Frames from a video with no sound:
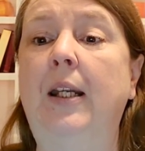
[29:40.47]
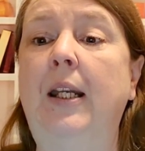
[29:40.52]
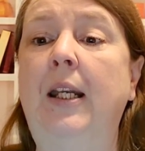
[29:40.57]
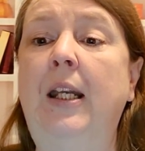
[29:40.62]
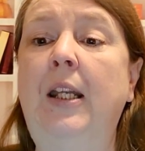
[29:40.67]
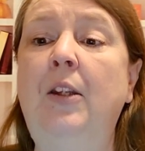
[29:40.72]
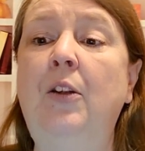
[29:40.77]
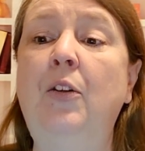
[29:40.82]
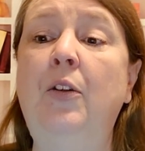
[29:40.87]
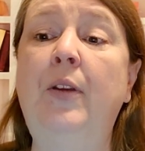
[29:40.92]

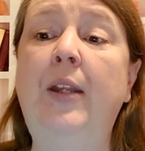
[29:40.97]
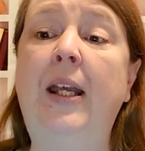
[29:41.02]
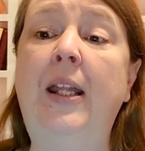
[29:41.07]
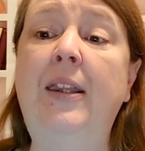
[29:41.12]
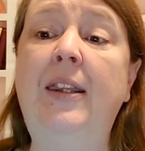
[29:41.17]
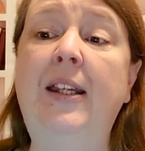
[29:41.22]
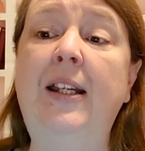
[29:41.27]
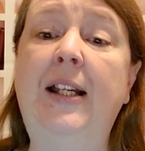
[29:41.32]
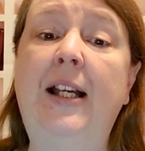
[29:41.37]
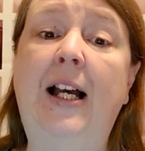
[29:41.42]
Either they
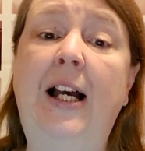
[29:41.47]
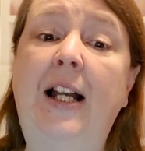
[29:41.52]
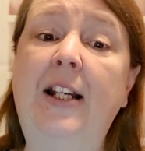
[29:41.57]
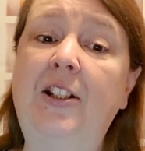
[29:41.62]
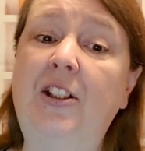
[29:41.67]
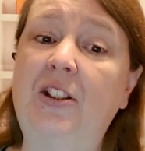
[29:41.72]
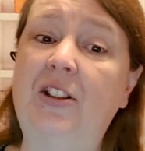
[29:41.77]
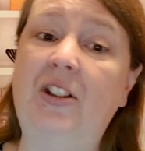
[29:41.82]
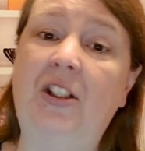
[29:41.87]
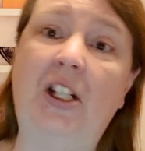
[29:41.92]
think I
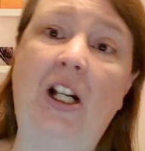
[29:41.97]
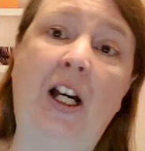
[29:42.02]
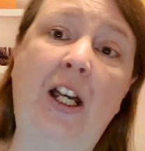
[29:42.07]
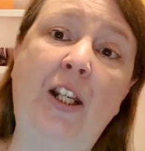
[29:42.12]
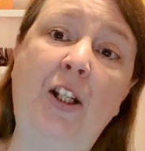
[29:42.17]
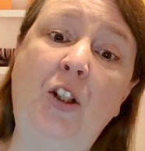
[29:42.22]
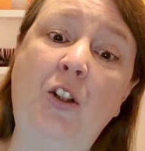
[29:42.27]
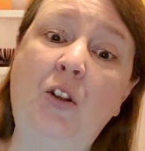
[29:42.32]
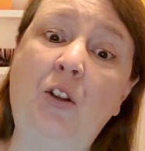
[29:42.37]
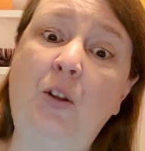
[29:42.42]
just got
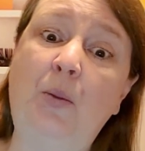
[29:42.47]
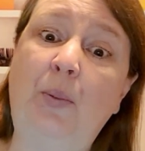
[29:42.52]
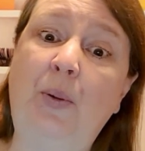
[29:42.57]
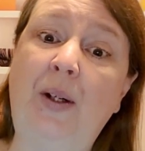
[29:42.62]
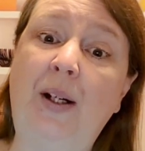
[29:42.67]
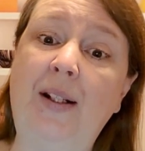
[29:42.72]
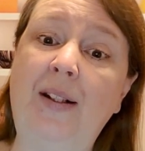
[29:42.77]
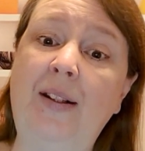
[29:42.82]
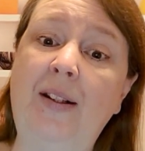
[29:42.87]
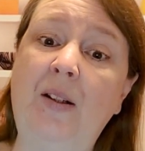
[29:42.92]
a girl
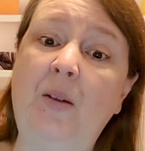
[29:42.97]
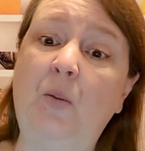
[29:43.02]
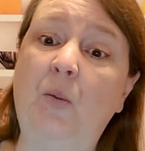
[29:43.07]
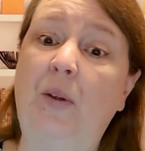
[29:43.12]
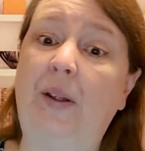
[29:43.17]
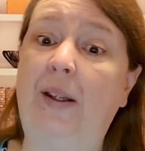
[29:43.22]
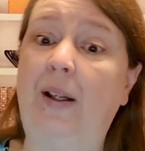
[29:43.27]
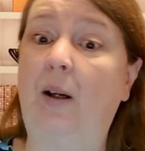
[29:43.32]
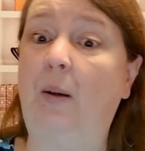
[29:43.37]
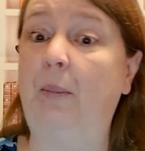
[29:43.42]
pregnant
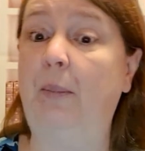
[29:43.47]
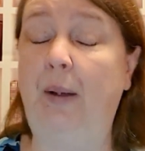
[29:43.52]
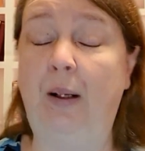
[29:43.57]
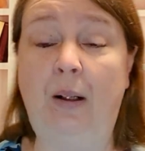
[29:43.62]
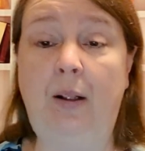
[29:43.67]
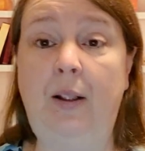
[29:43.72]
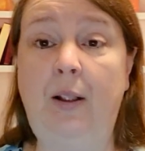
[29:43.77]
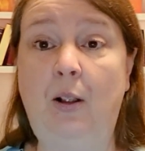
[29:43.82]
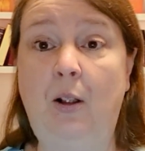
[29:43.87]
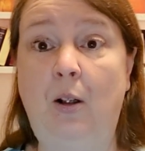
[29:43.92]
without
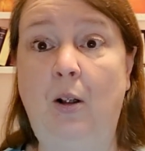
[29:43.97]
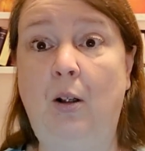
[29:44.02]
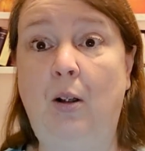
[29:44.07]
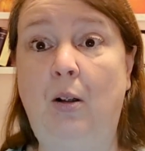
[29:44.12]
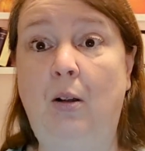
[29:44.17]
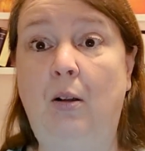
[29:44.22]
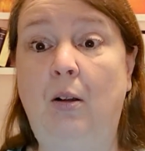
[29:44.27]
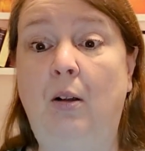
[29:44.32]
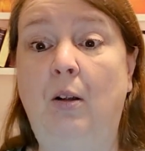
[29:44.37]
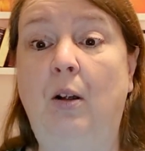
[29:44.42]
marrying
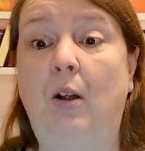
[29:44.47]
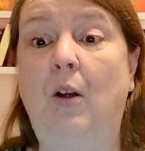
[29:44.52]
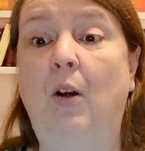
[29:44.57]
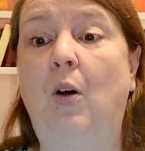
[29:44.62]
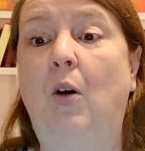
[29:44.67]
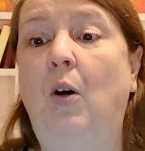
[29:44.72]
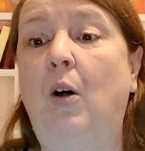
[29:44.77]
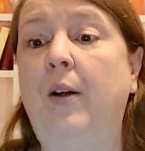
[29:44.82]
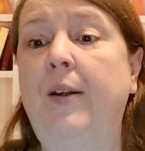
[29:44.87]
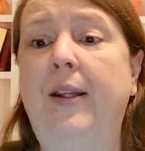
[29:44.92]
her,
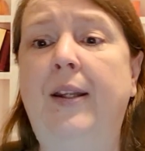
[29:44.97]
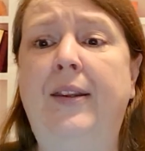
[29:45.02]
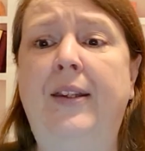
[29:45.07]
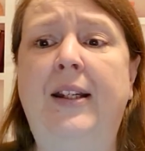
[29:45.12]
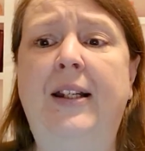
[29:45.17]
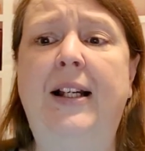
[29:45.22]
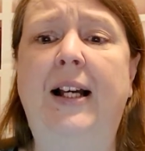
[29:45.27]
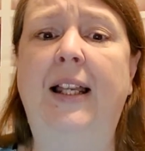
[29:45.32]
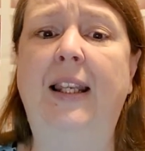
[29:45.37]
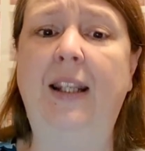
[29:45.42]
or they
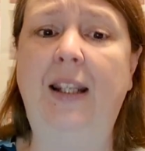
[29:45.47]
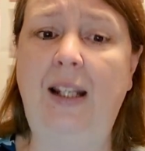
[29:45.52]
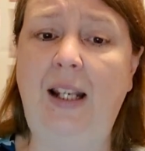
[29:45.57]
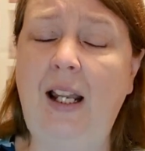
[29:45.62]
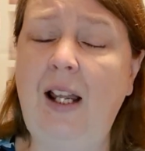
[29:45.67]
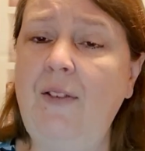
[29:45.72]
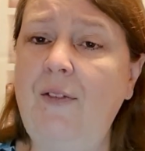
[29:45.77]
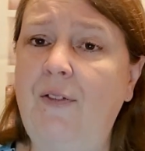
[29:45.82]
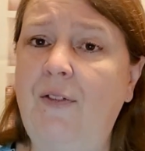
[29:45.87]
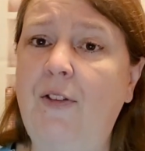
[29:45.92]
think I
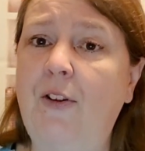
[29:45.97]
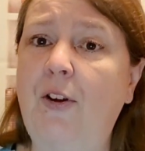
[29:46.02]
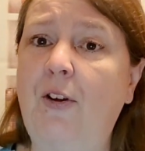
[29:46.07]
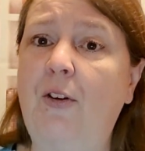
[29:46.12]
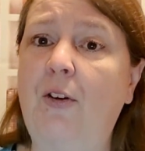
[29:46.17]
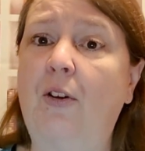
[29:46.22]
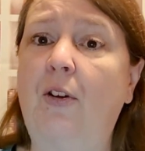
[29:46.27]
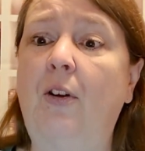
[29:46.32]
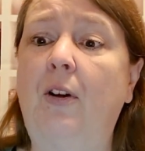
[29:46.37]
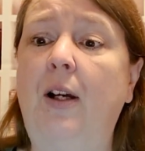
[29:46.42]
left the
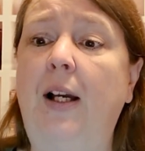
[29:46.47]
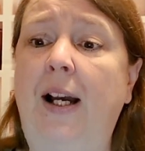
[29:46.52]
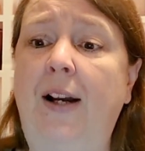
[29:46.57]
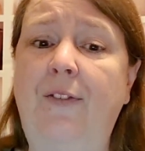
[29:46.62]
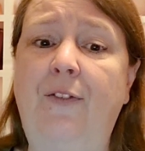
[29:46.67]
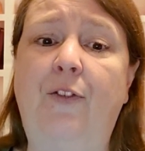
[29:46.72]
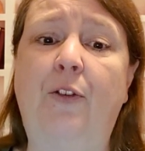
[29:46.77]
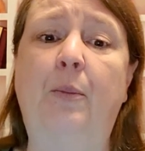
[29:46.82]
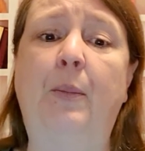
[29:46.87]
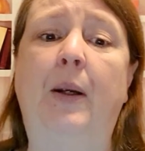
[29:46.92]
girl
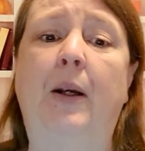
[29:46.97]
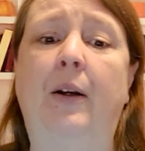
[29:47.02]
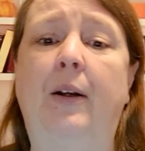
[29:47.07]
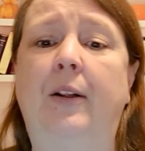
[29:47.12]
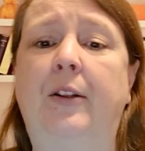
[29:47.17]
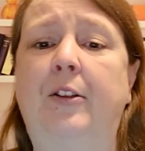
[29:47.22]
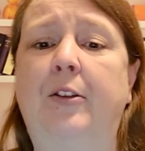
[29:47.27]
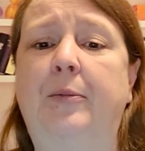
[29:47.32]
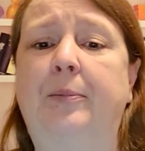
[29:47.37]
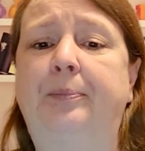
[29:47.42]
after
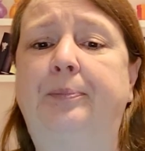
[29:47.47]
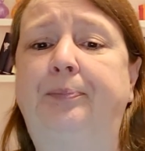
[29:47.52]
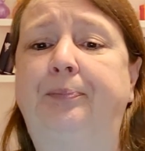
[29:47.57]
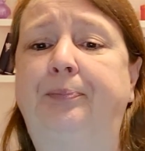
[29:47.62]
marriage.